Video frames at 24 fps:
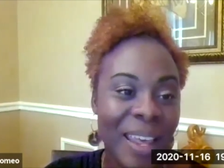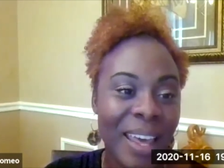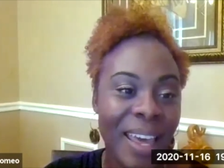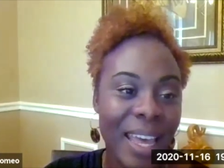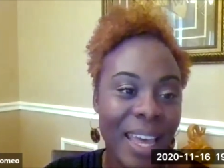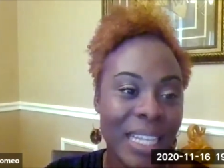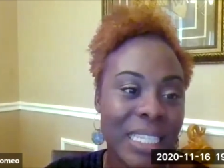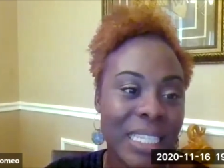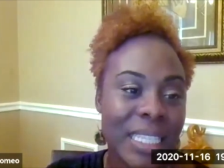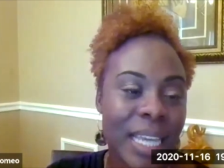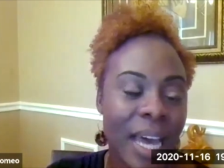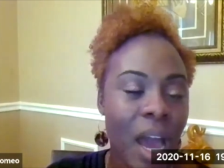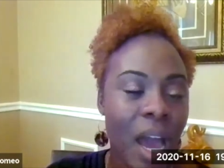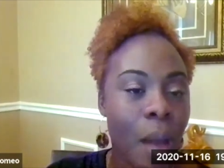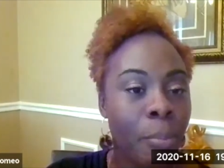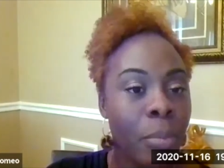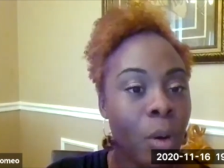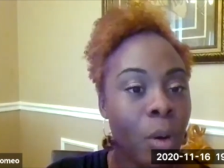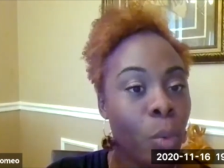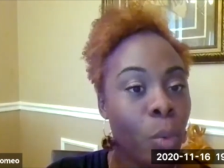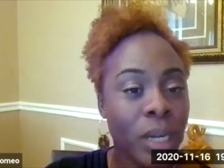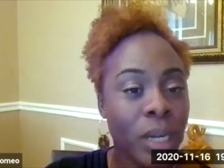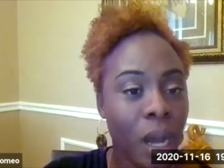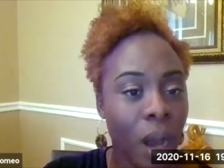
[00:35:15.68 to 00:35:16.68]
It's time.
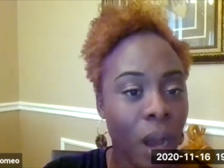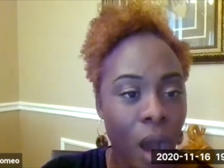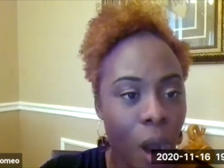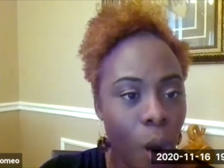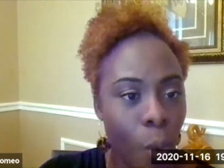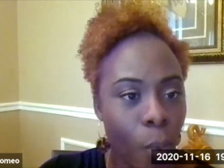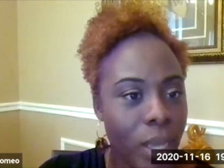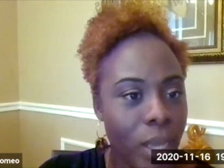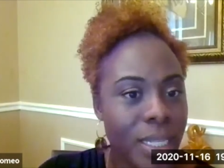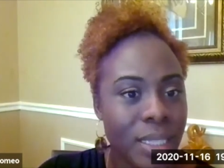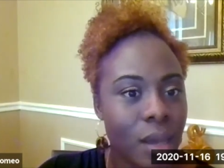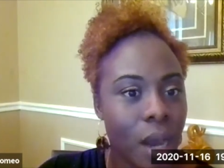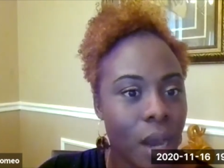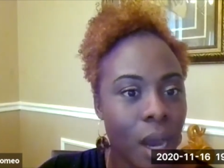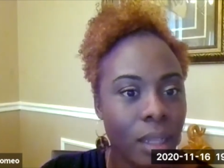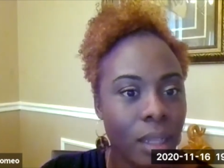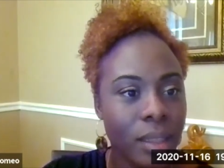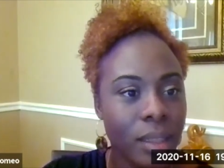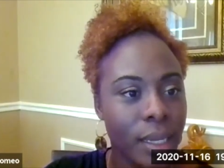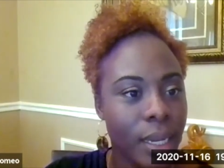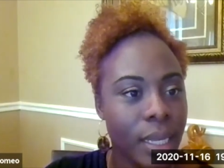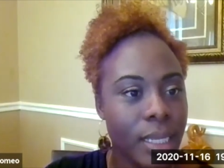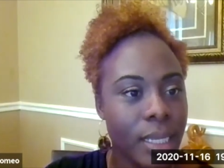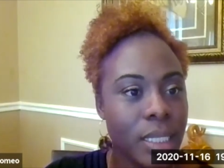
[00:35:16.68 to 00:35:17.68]
But we're not always
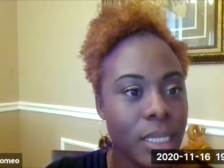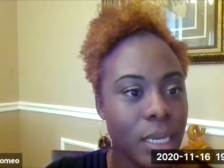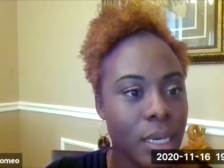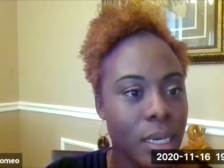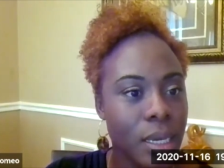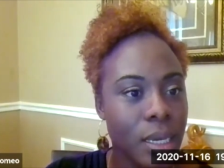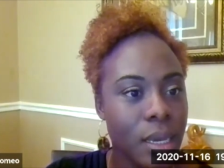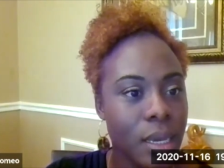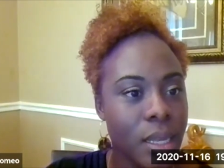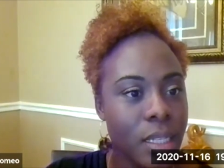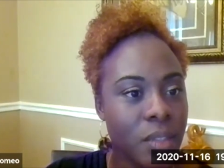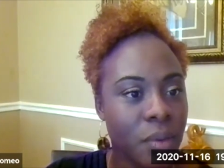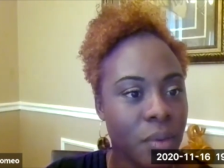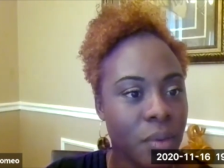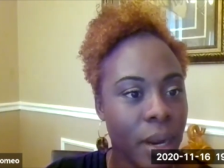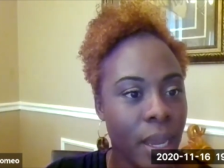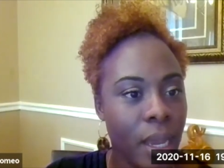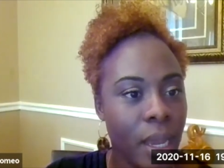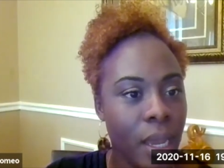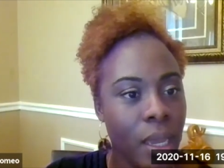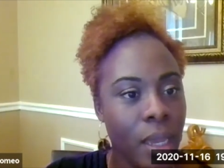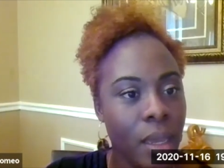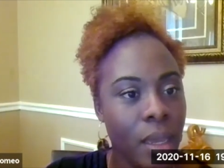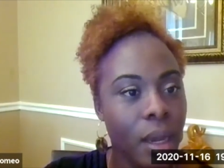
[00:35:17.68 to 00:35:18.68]
taught that as kids,
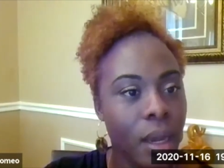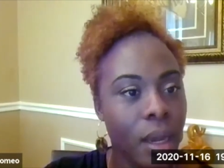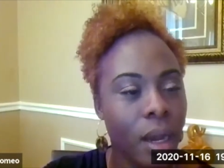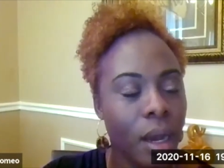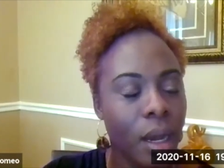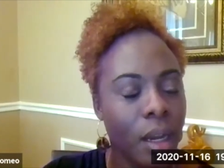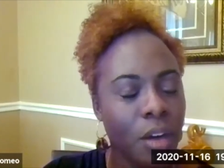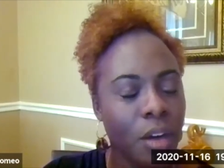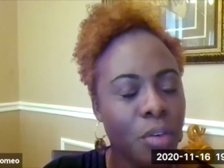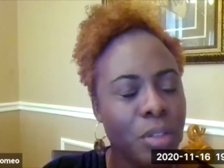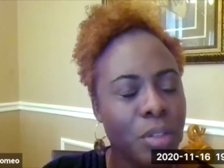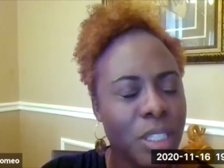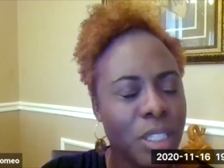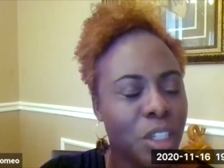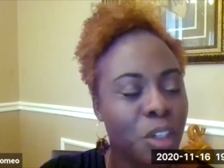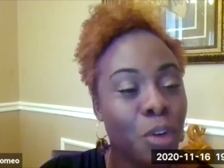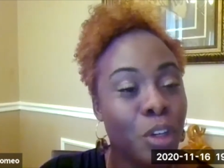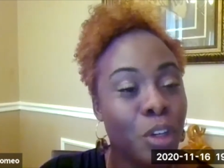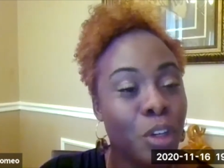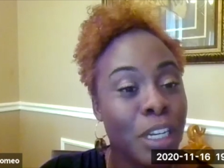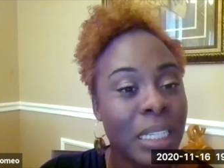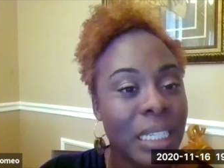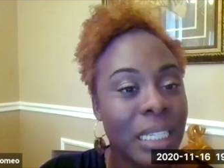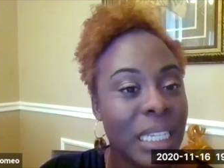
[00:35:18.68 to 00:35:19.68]
right? Uh, cr- to
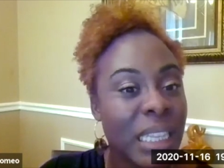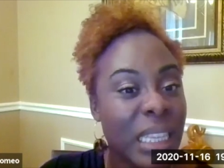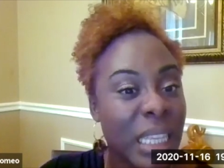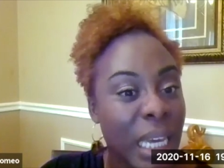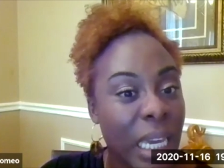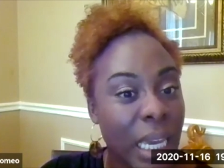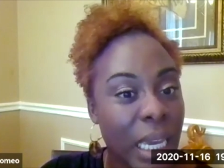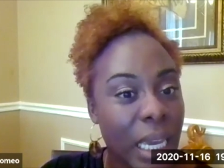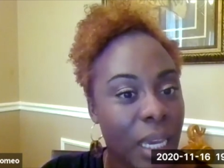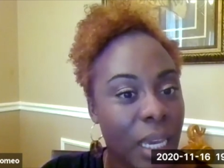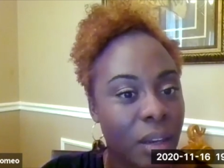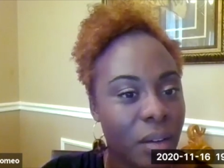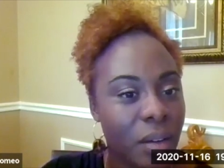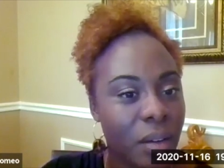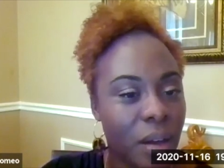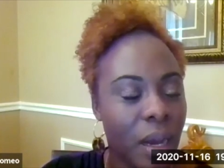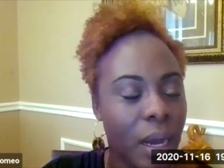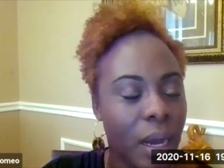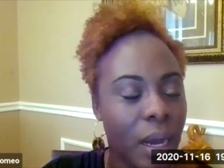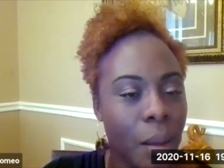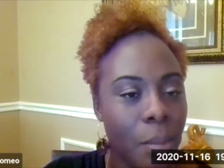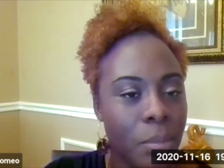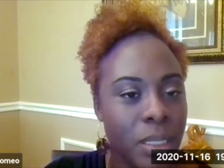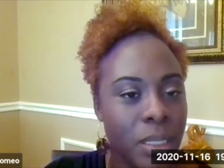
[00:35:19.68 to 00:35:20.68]
critically think.
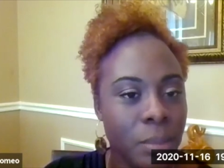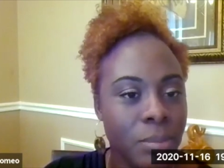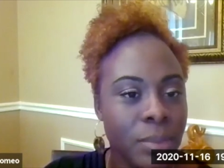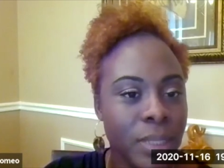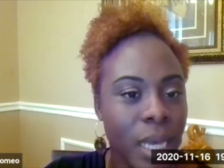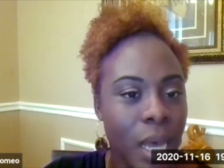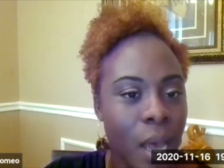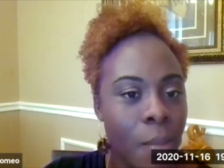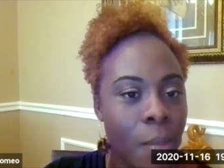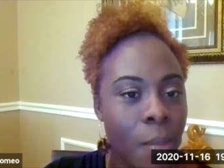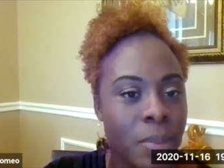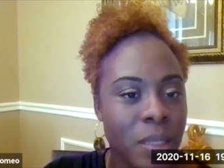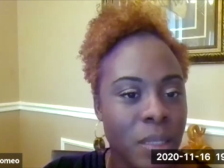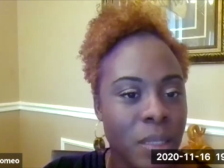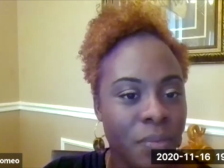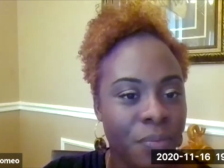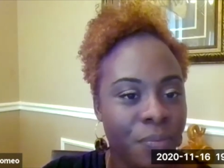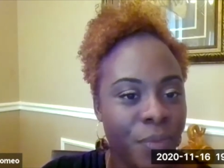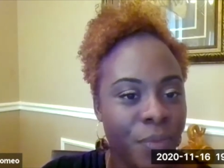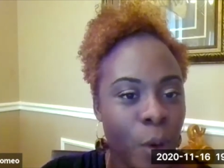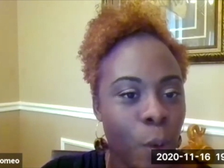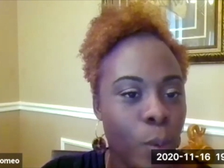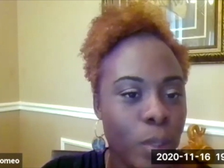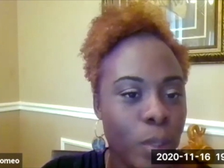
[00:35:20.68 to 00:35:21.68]
Um, sometimes
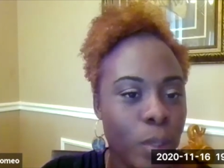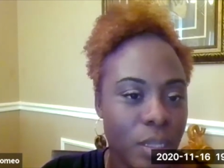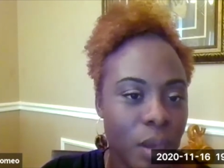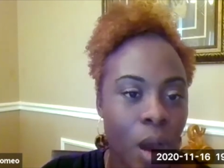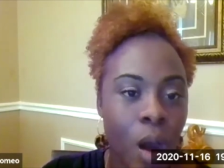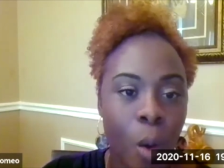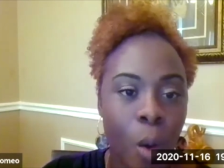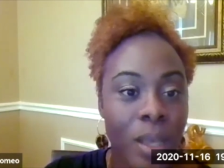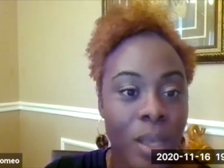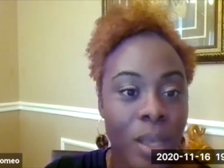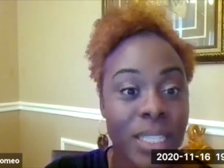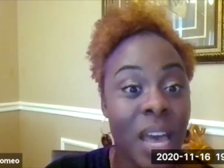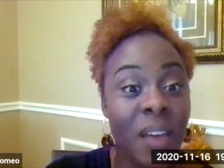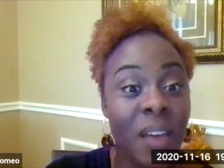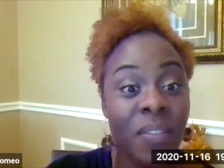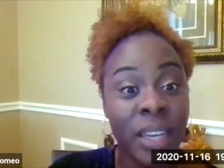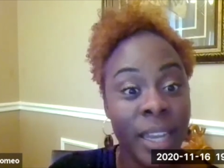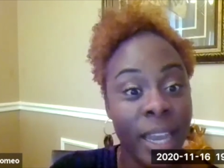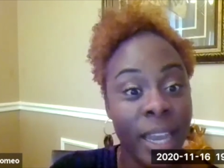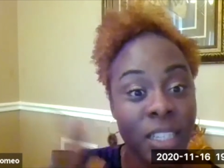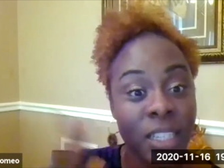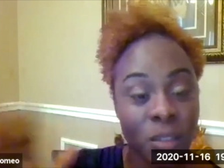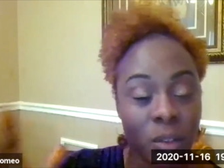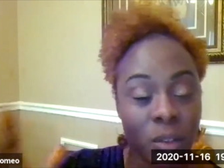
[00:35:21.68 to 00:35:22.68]
folks always have
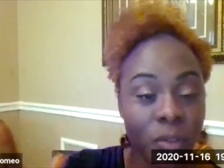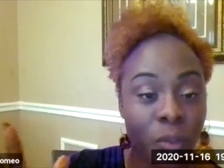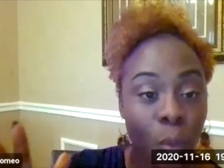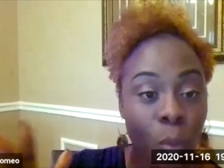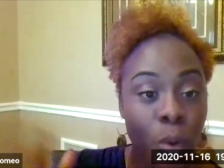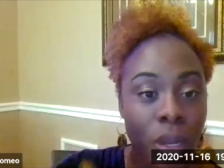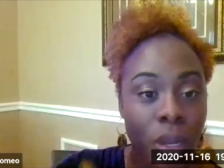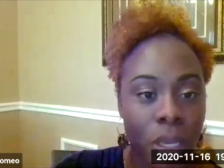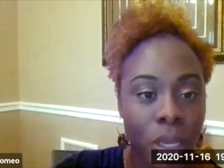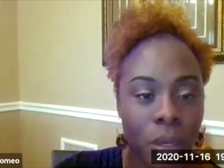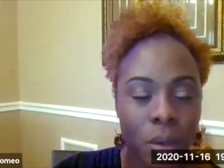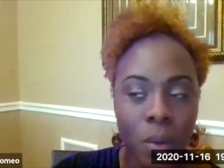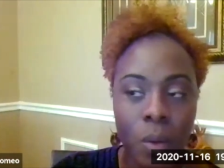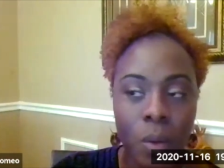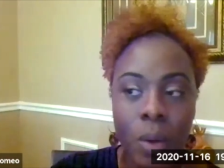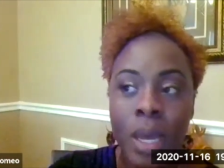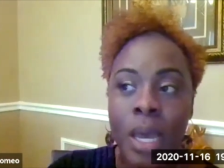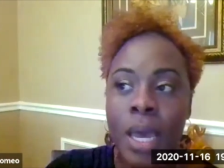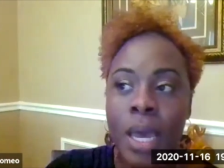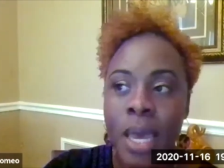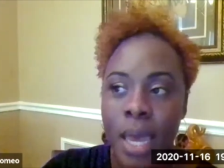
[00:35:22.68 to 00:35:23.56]
an answer for you.